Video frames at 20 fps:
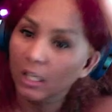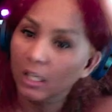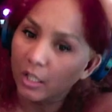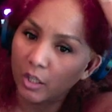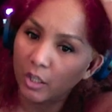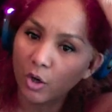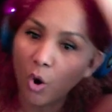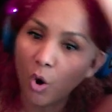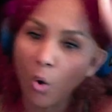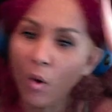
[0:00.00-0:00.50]

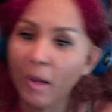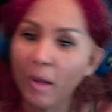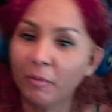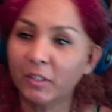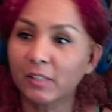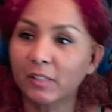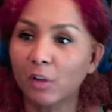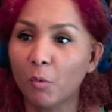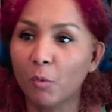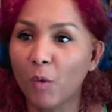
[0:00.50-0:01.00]
Go
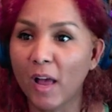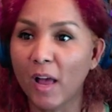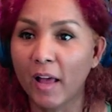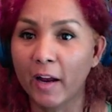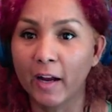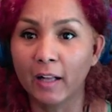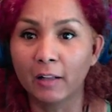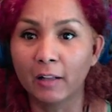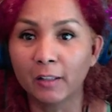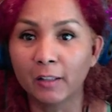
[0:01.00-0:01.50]
somewhere
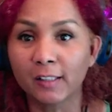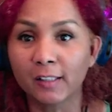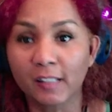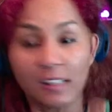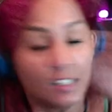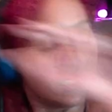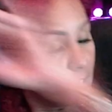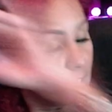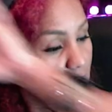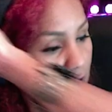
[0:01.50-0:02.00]
else.
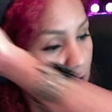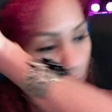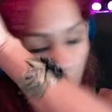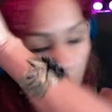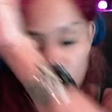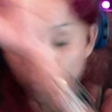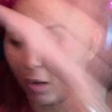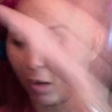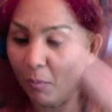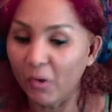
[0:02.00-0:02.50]
Go
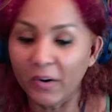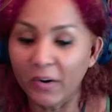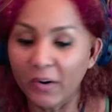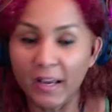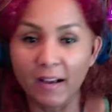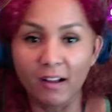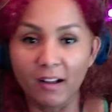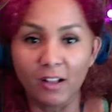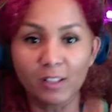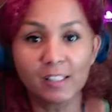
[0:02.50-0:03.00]
somewhere
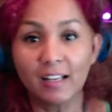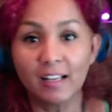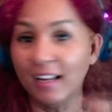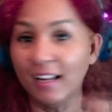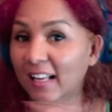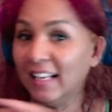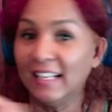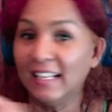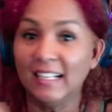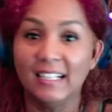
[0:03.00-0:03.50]
else.
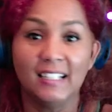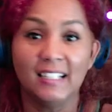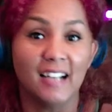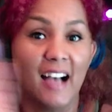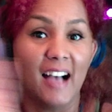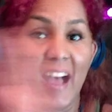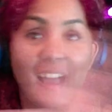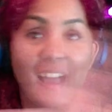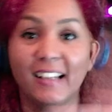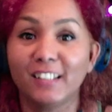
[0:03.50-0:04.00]

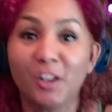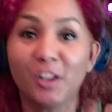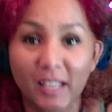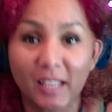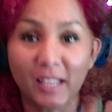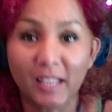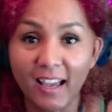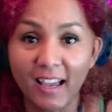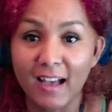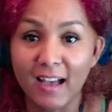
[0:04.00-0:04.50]
I don't
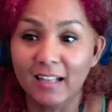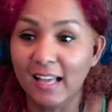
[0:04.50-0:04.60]
care.